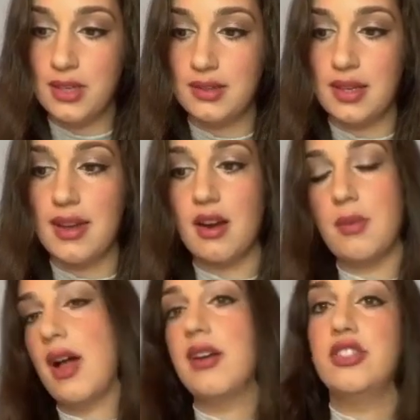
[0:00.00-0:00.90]
because I care
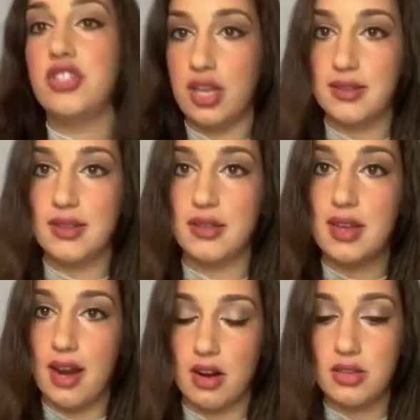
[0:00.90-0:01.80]
about
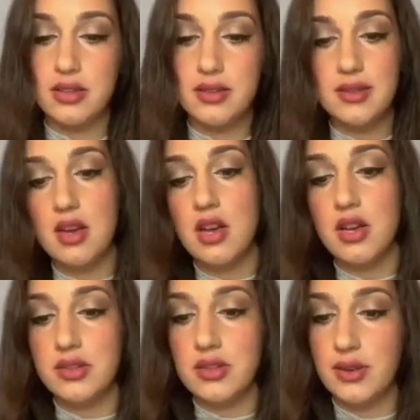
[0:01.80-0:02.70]
adjacent characters.
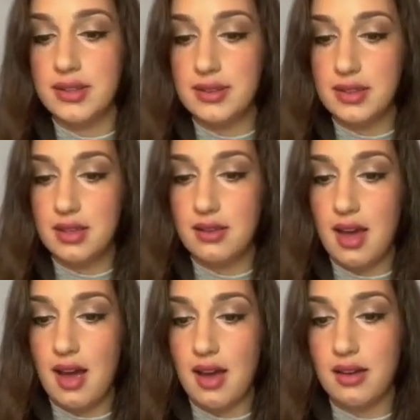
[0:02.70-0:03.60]
So I see
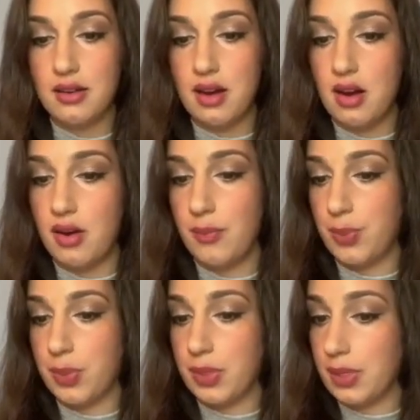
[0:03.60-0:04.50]
that
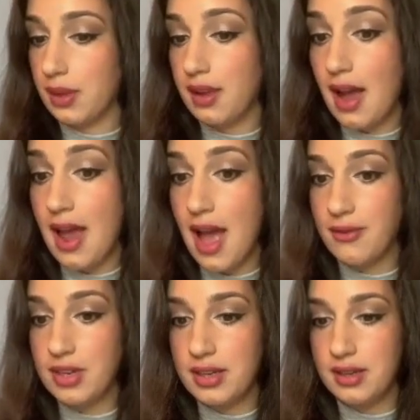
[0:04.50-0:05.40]
um, I
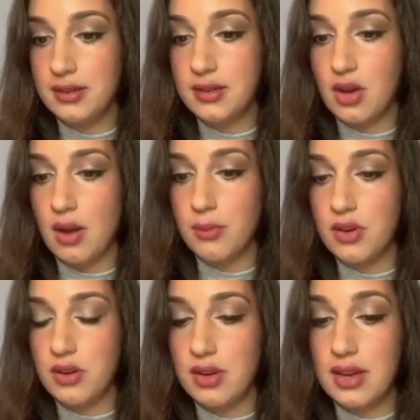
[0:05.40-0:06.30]
have an E, so I'm
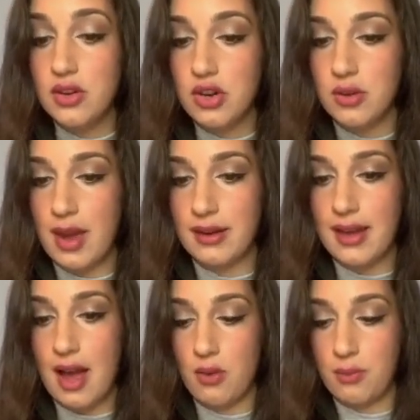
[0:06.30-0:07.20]
going to increment
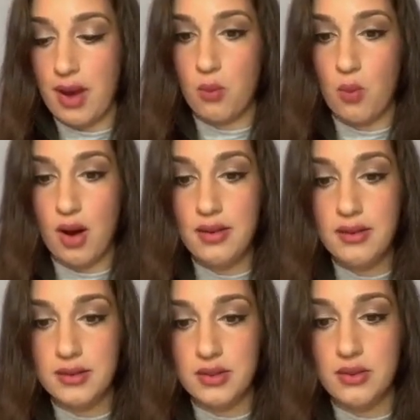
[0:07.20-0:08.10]
count by
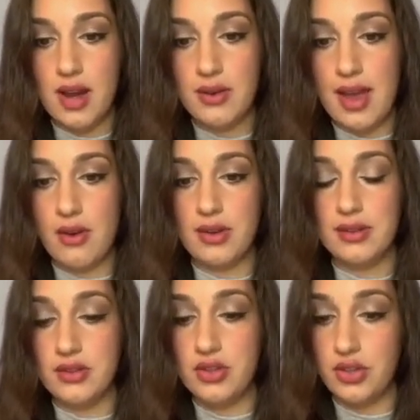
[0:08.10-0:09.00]
one. So now count
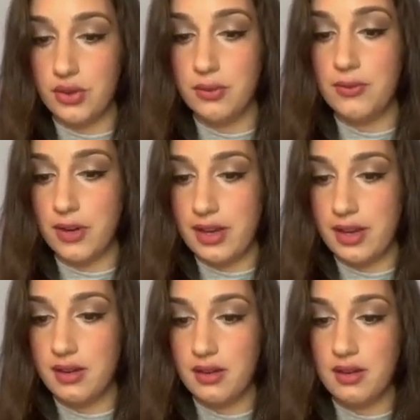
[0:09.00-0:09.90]
is two for
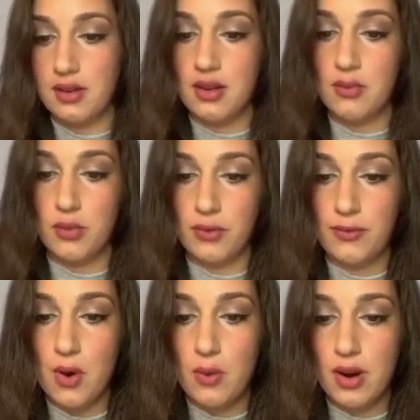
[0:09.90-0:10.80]
E. Move
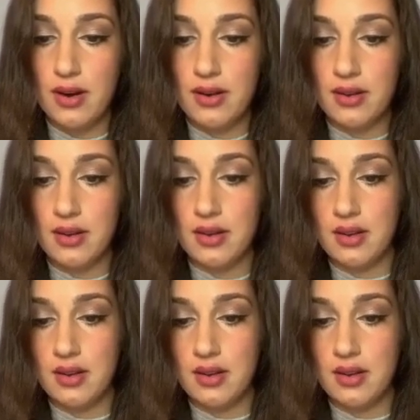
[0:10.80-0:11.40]
forward.